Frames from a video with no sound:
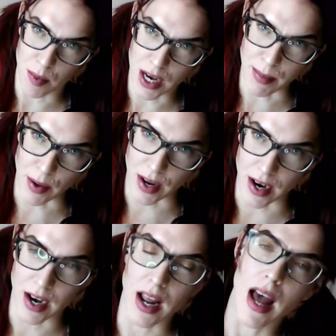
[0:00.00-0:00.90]

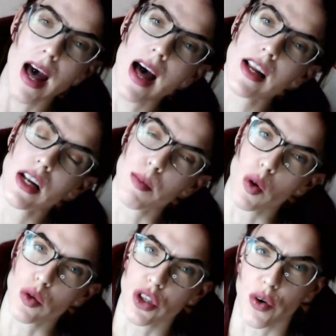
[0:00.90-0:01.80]
bodybuilder and I'm
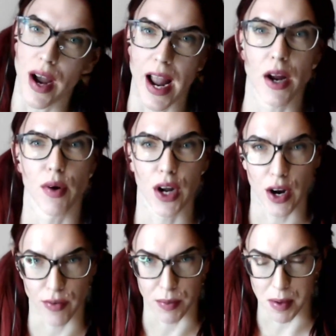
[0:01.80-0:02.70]
also a
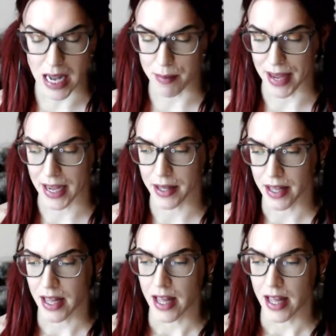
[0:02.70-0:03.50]
recovered bulimic.